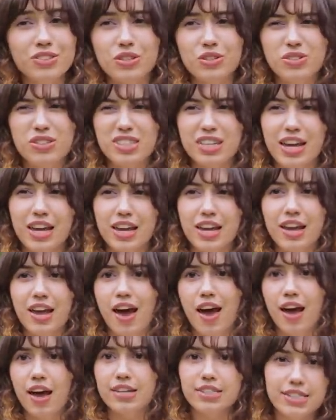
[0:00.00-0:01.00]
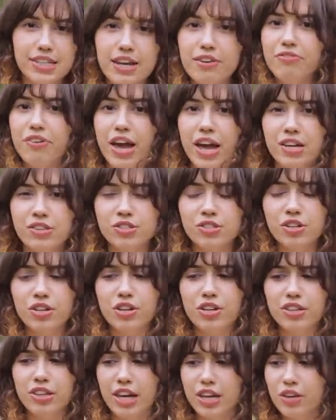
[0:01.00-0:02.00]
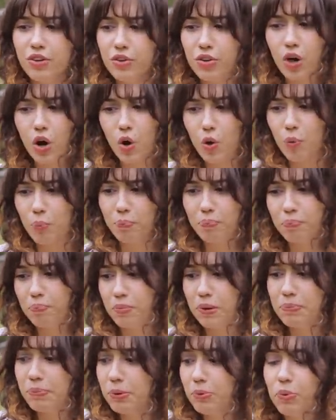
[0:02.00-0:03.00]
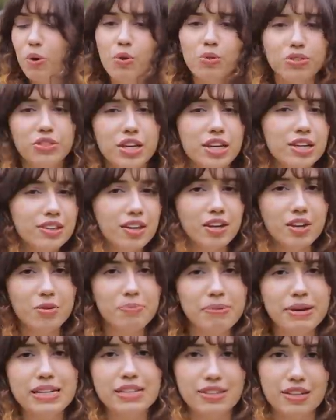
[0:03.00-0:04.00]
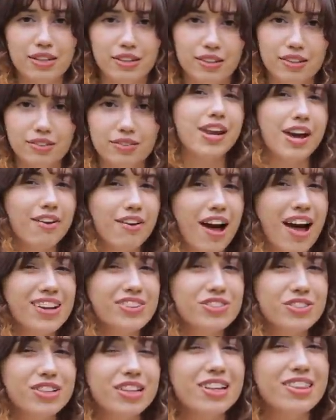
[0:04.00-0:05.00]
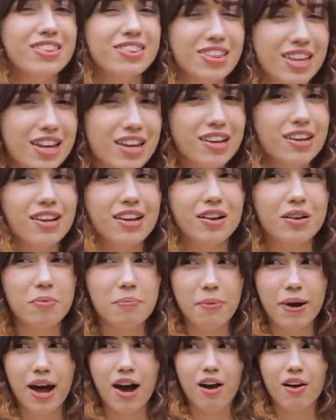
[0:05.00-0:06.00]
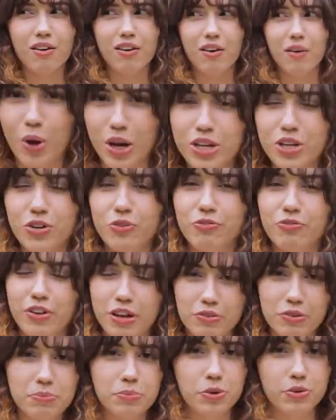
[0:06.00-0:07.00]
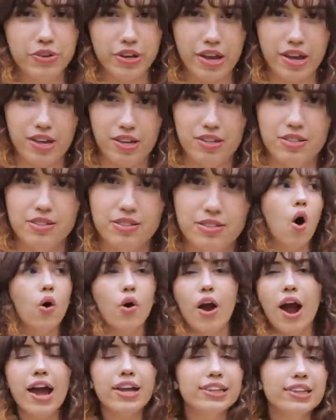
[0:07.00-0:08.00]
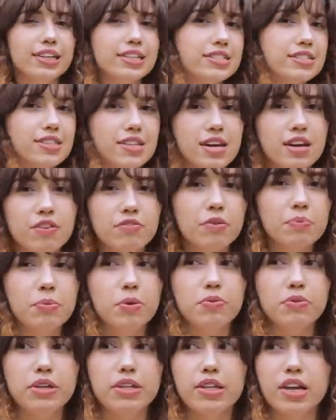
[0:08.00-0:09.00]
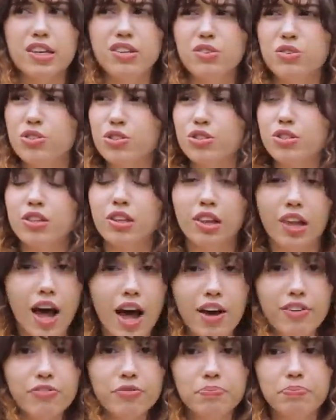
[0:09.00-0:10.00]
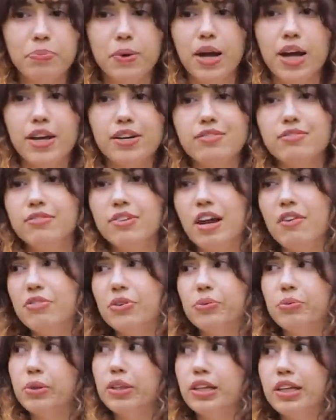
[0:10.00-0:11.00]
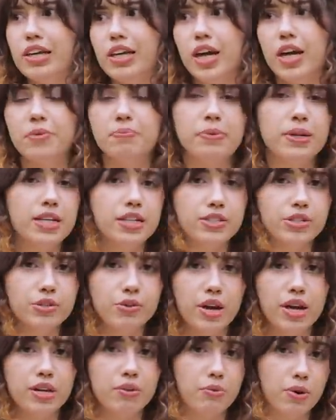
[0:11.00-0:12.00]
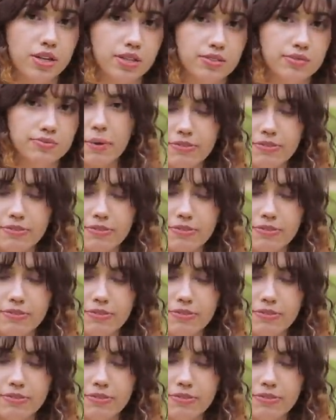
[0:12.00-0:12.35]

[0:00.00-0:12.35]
Do you say a safe answer that you know people won't think that you're basic? Now, actually think about what your favorite movie is, or at least think of a movie that you just love but never really admitted to anyone.